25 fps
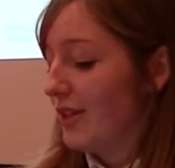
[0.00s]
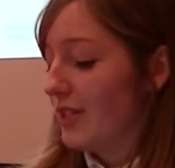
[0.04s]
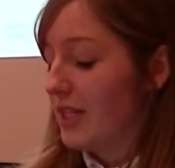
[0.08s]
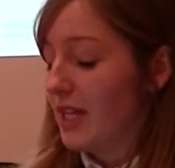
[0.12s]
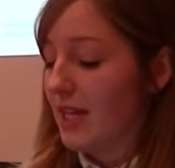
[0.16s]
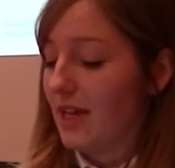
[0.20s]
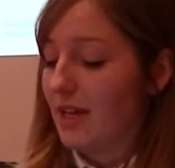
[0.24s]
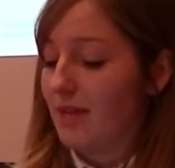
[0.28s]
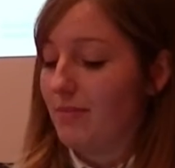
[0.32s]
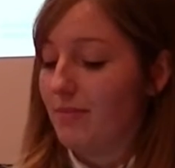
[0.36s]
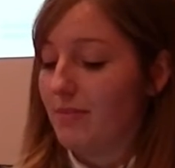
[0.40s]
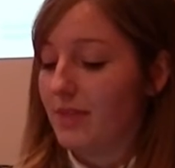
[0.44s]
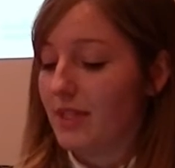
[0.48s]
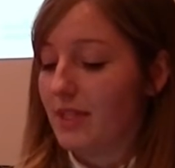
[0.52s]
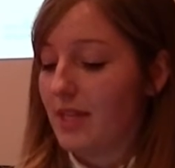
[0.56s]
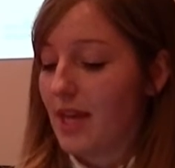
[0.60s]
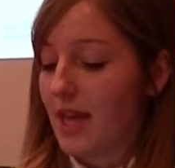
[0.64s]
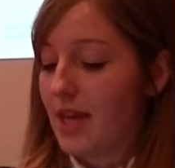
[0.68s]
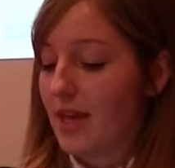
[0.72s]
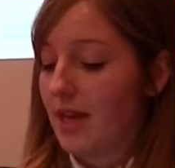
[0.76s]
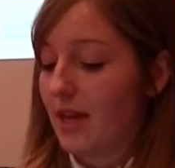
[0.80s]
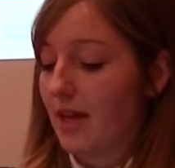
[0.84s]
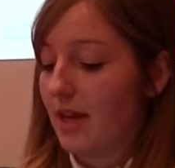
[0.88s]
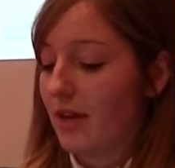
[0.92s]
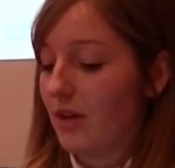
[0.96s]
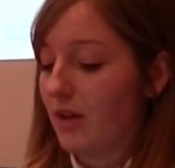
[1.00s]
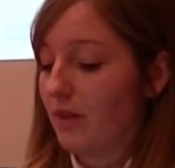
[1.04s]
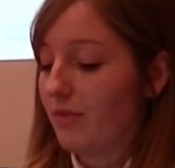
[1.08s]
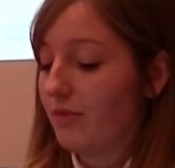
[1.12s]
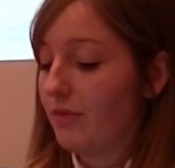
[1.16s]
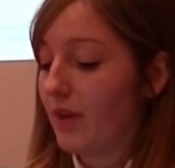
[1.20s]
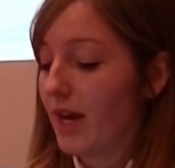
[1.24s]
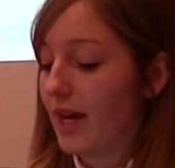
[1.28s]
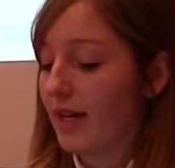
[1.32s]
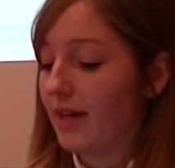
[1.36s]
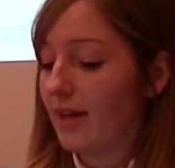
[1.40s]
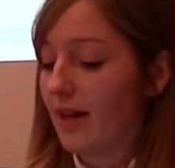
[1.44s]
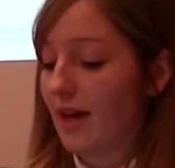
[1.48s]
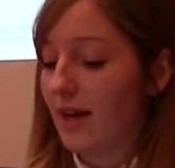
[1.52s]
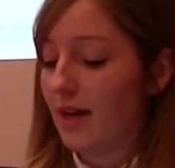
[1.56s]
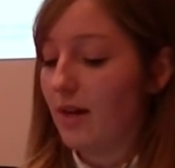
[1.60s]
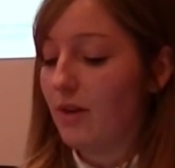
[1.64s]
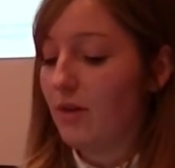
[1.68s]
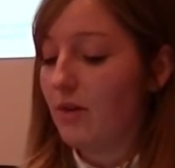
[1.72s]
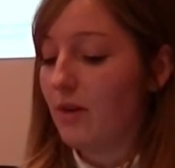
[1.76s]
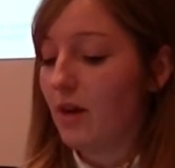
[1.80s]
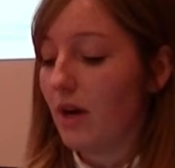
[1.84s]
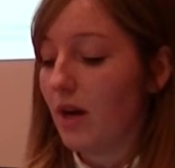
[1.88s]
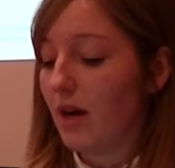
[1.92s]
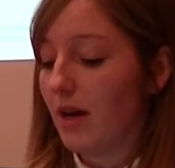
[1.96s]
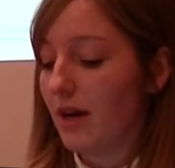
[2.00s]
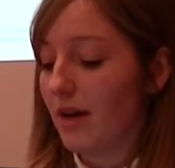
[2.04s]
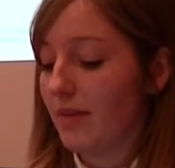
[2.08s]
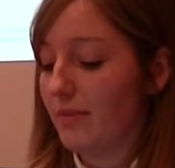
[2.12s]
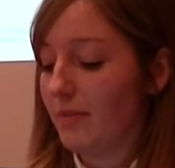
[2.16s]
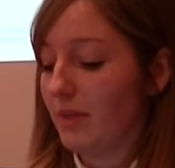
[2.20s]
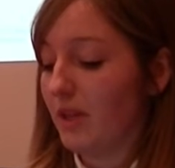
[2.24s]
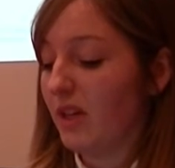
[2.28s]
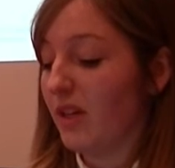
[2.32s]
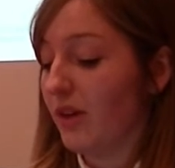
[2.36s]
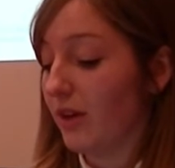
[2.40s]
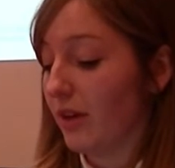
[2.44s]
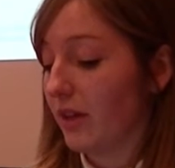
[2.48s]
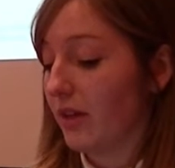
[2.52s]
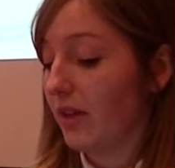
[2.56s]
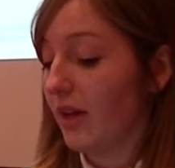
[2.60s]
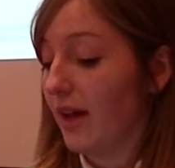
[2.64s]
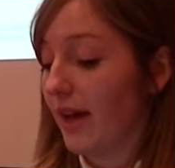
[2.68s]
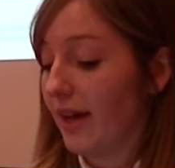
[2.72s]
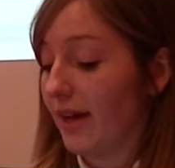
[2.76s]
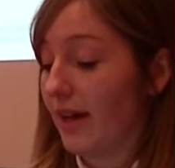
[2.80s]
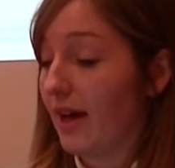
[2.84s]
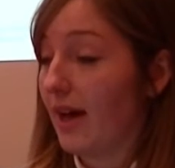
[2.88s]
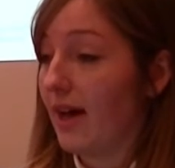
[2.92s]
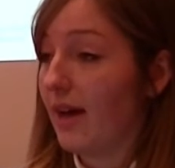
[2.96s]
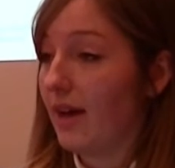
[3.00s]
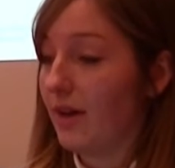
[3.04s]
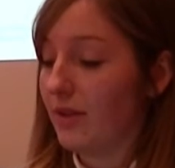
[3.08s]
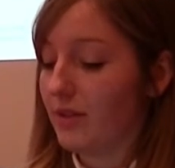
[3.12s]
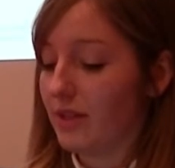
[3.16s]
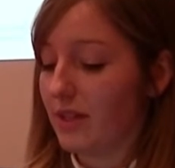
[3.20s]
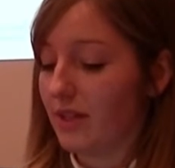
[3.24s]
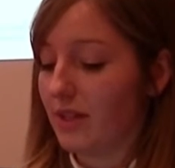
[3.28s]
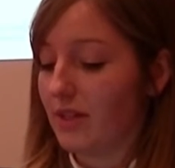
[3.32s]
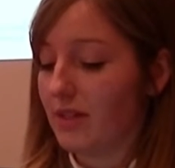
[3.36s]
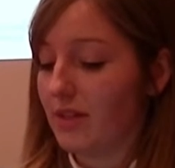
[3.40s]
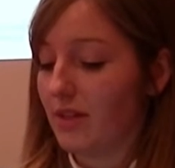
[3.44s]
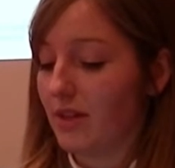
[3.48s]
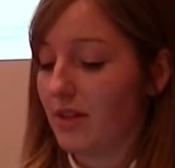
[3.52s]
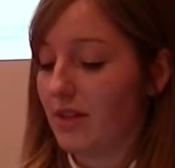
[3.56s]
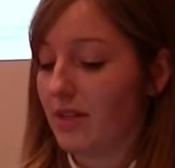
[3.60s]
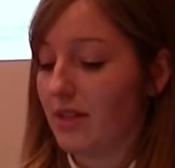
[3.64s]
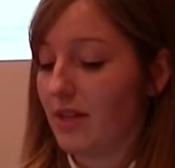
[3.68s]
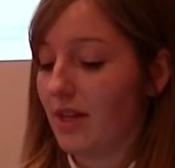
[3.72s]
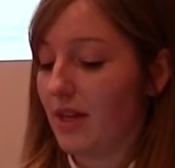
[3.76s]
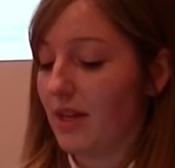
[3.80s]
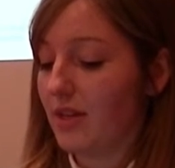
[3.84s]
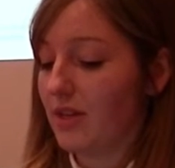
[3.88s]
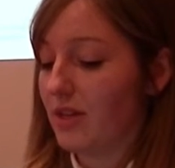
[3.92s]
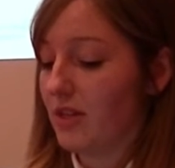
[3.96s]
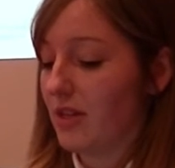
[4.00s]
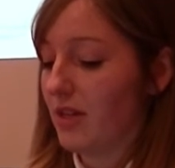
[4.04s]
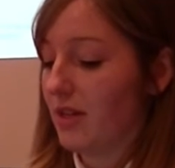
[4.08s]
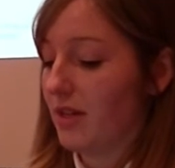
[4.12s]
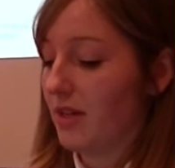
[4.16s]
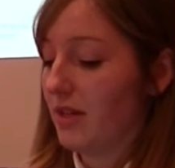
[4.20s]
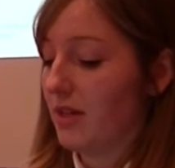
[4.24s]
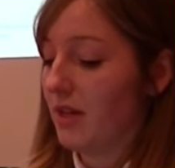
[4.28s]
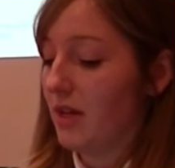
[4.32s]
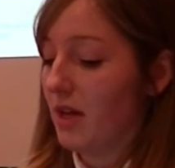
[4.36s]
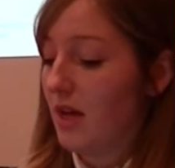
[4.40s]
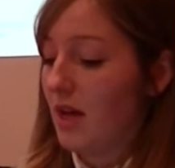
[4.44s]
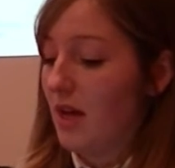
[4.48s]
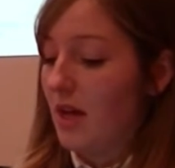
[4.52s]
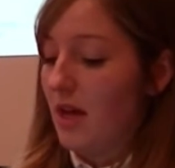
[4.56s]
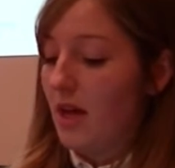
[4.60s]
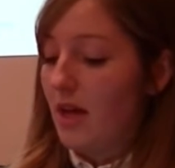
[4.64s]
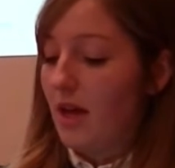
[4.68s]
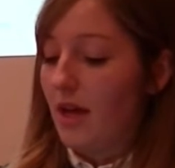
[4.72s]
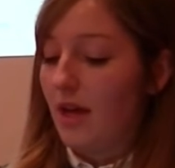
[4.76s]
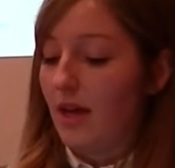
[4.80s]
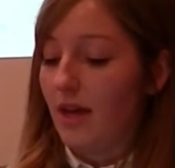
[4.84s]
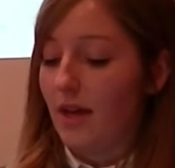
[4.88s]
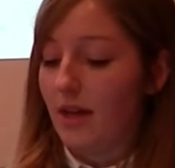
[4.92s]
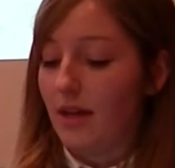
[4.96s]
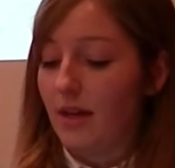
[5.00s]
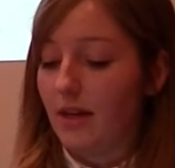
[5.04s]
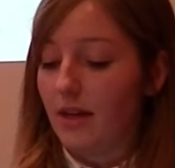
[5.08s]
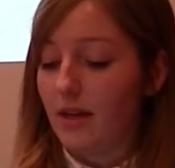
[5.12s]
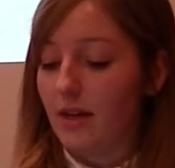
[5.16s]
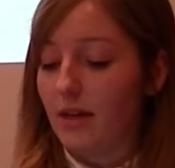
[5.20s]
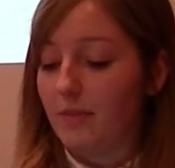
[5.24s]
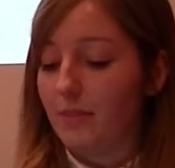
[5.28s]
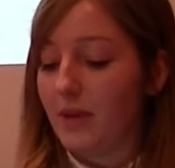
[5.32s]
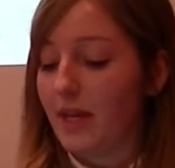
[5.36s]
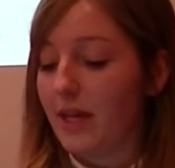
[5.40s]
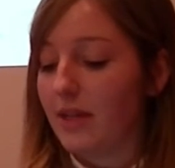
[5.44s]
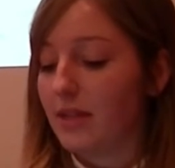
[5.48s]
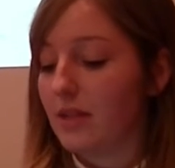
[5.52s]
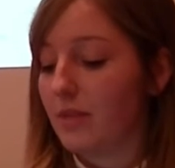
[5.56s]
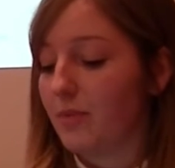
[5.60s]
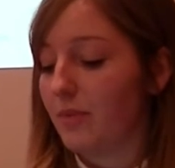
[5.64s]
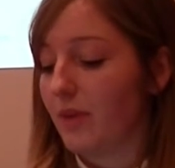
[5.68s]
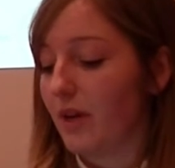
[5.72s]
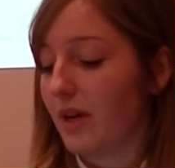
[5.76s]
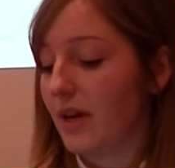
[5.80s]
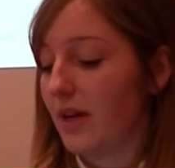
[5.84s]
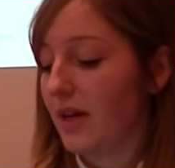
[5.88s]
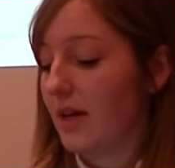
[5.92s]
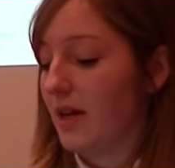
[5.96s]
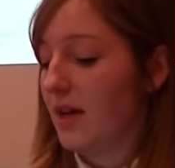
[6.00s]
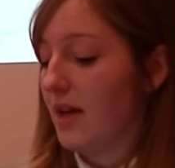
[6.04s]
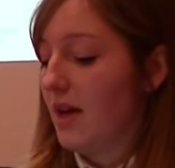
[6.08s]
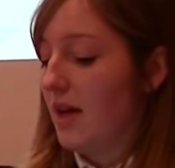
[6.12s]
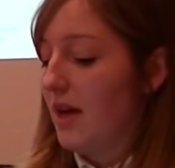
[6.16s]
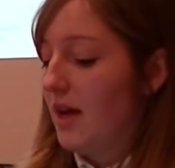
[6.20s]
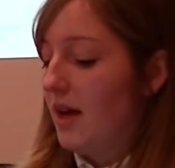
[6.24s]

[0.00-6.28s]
teams taking it on right now look like a housing association in Peterborough,